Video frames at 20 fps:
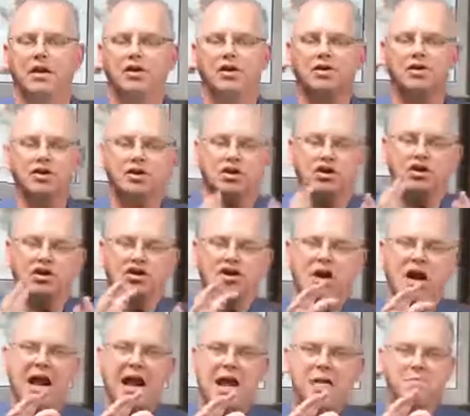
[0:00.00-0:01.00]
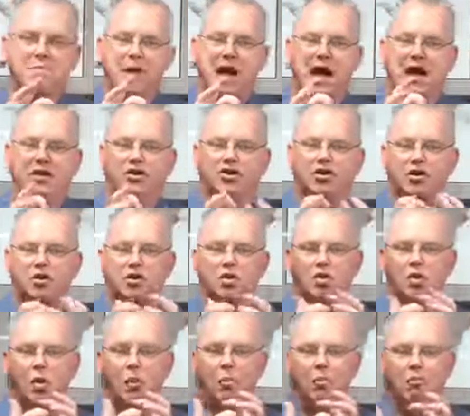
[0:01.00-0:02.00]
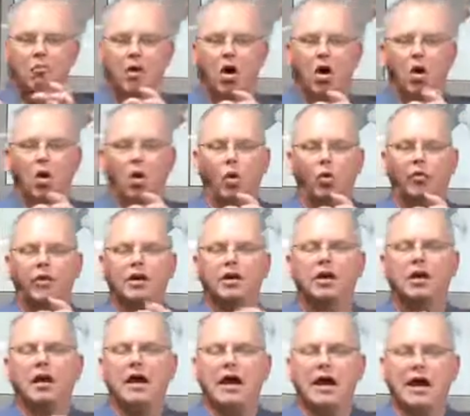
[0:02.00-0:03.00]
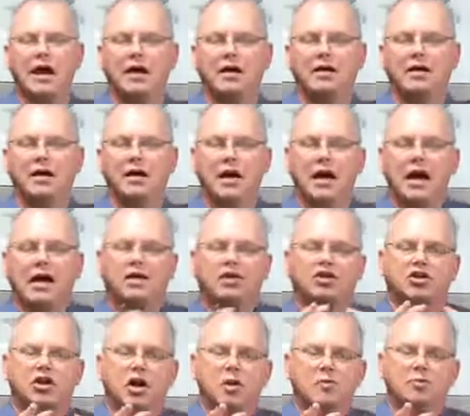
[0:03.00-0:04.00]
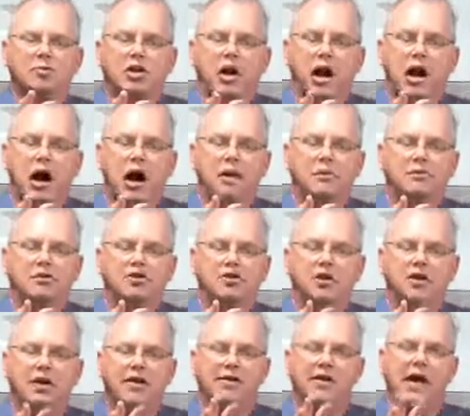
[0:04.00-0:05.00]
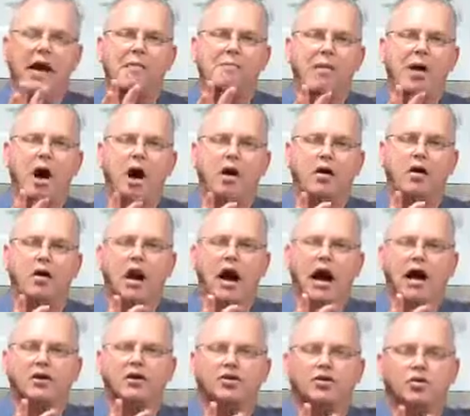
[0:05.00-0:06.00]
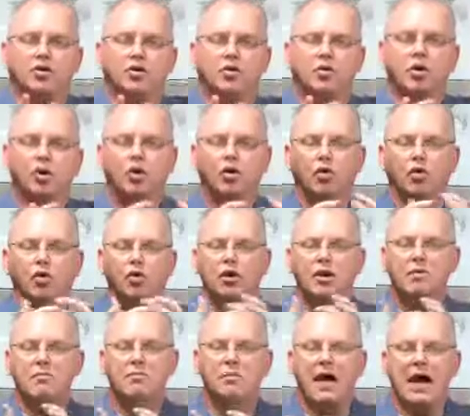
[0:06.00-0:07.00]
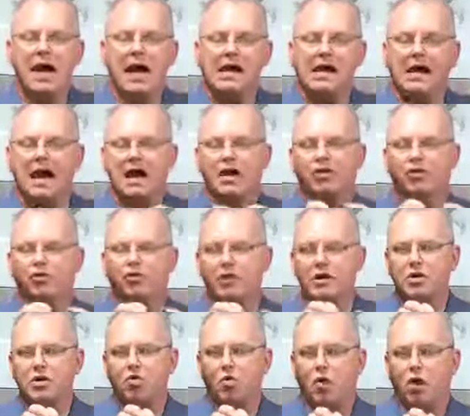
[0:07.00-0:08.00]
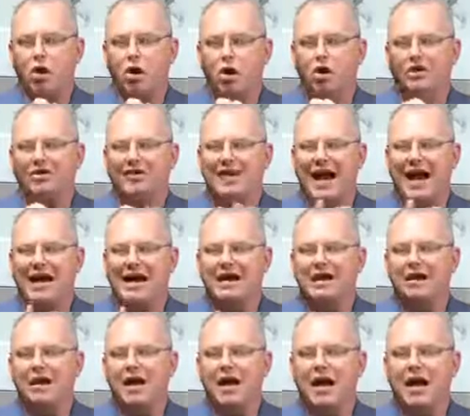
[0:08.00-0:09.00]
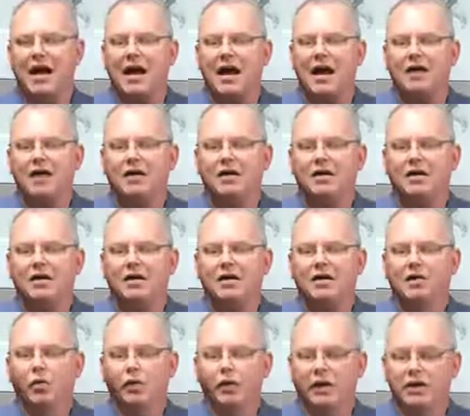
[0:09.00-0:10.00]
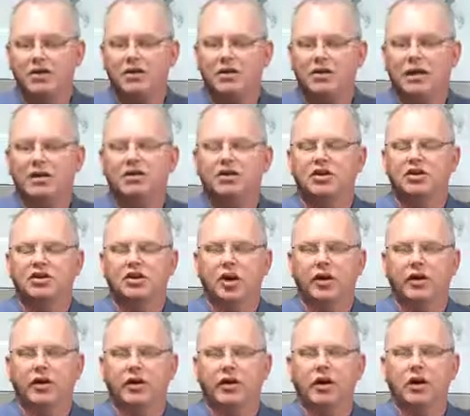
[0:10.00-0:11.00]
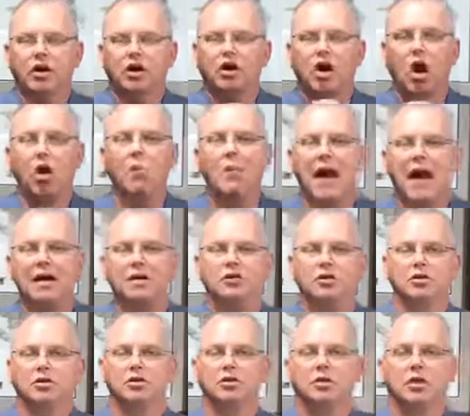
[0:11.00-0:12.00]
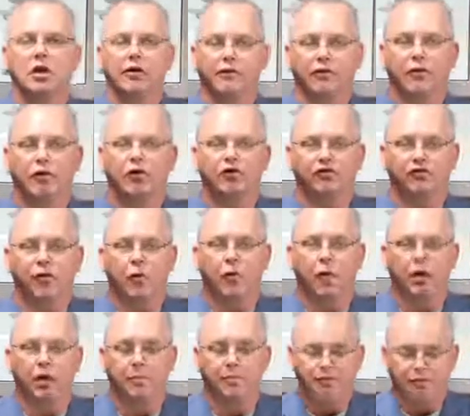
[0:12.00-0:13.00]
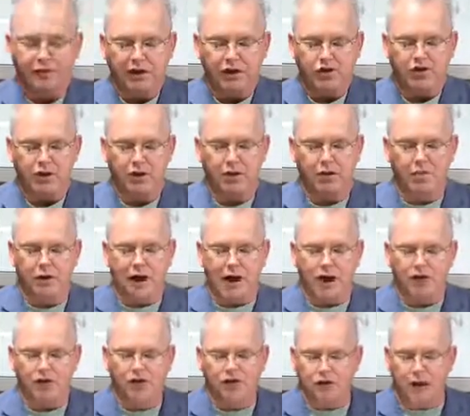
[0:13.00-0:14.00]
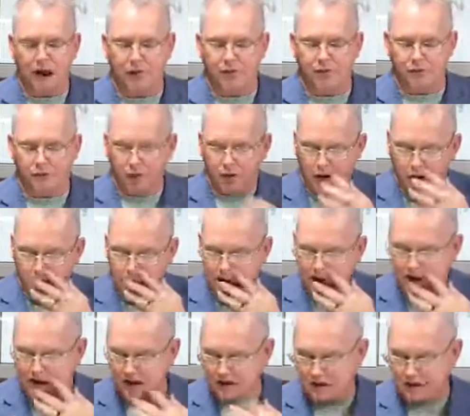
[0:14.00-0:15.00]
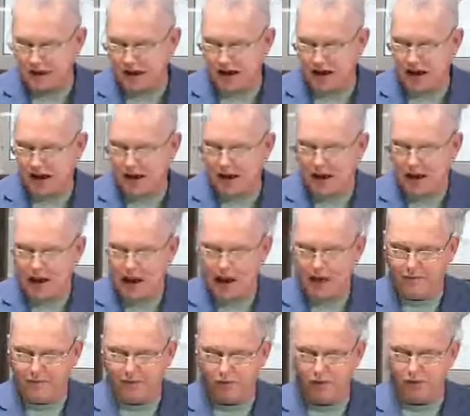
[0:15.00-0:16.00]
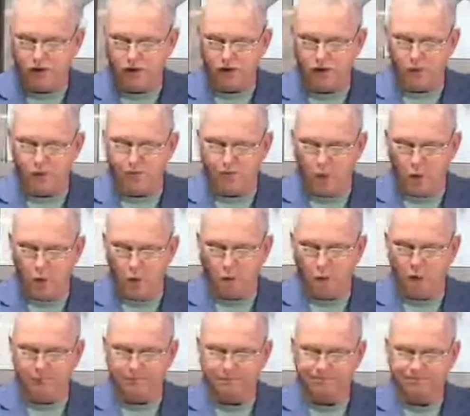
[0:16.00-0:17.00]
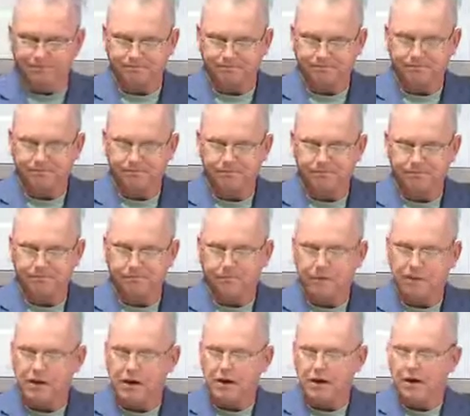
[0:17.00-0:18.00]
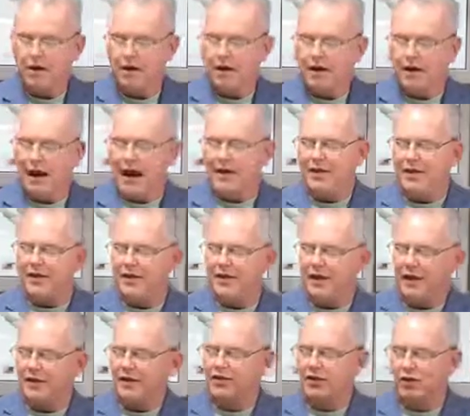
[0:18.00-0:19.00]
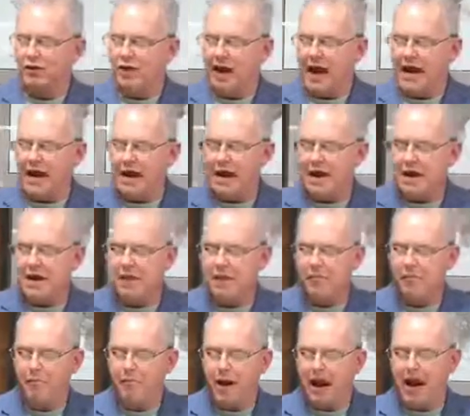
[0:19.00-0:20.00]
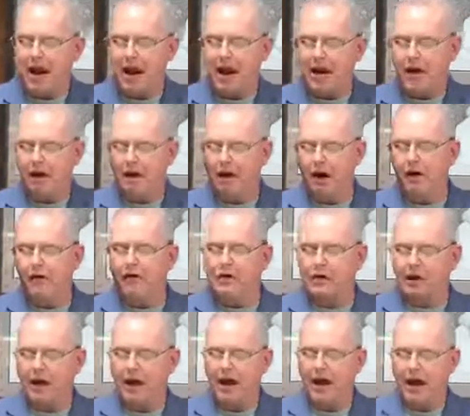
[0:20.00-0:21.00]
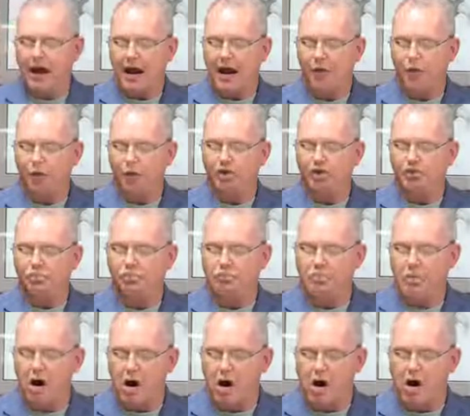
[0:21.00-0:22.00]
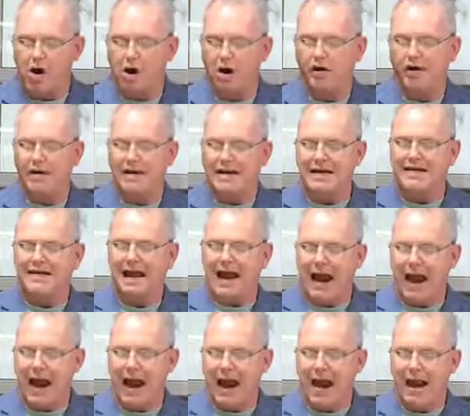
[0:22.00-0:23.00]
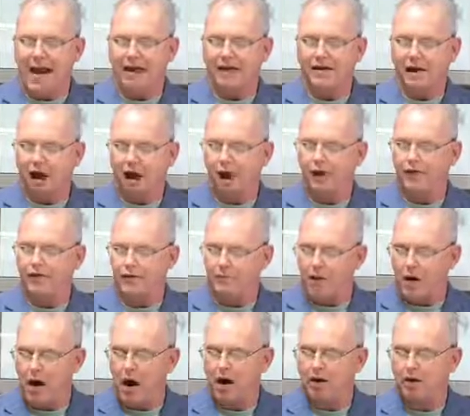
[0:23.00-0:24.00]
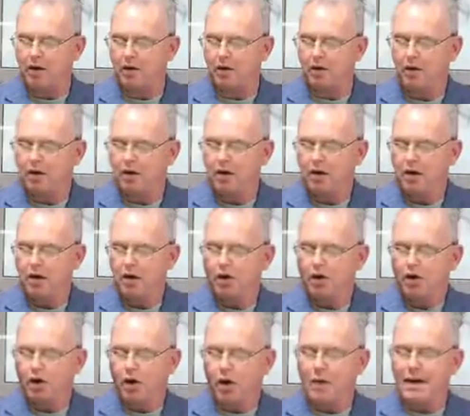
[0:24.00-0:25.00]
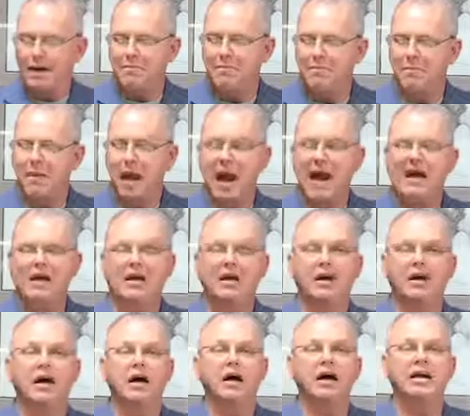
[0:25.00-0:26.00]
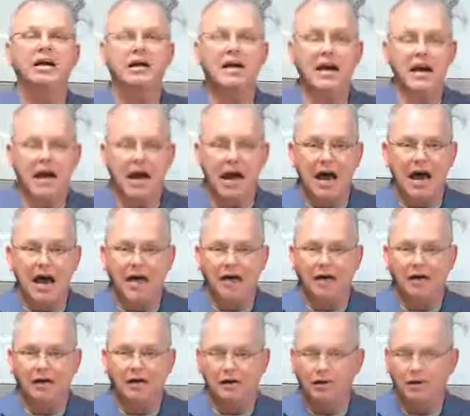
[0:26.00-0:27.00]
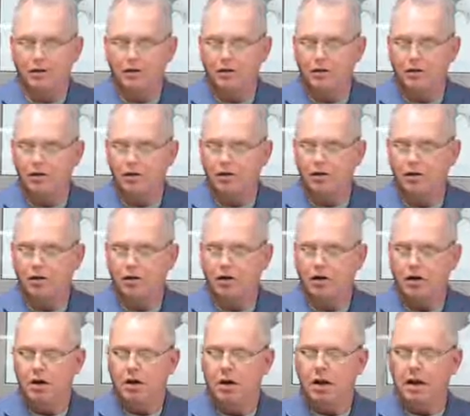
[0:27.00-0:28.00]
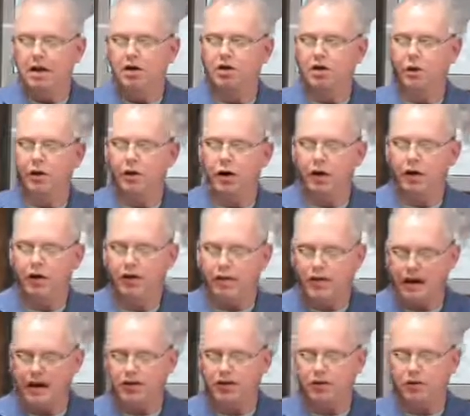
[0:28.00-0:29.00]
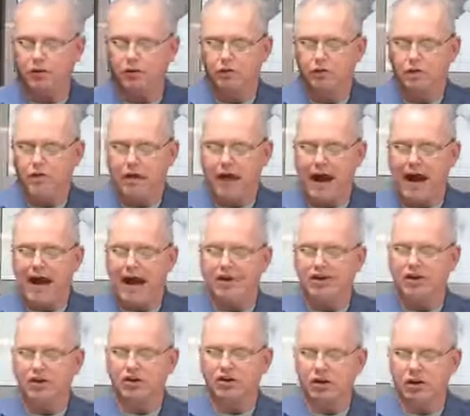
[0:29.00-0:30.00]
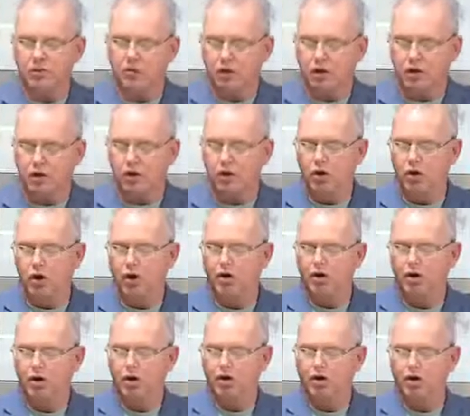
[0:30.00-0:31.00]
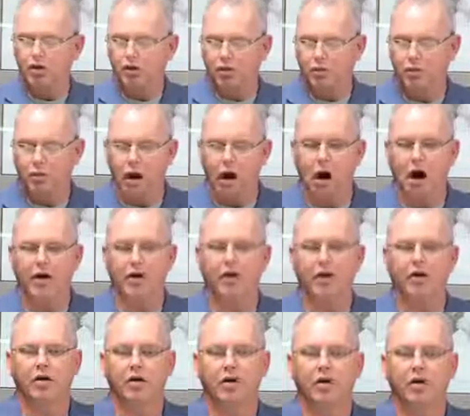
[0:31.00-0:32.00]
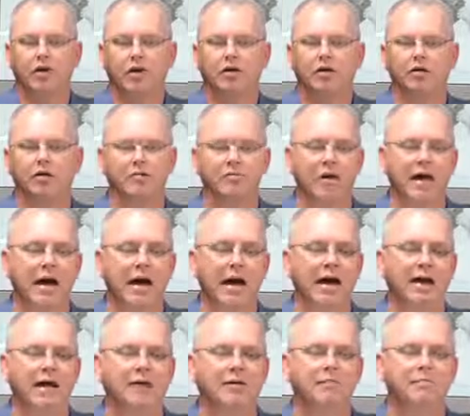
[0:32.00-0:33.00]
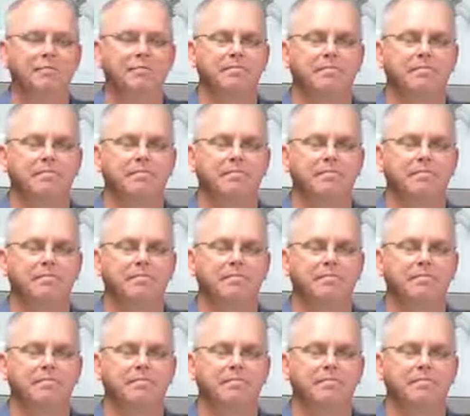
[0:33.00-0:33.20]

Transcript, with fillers: is to shape and to mold the clay. And sometimes that potter has to remake and rework that clay when it's necessary. Go back to verse 4. Jeremiah chapter 18 and verse 4. And the vessel that he made of clay was marred in the hand of the potter. So he made it again into another vessel, as it seemed good to the potter to make.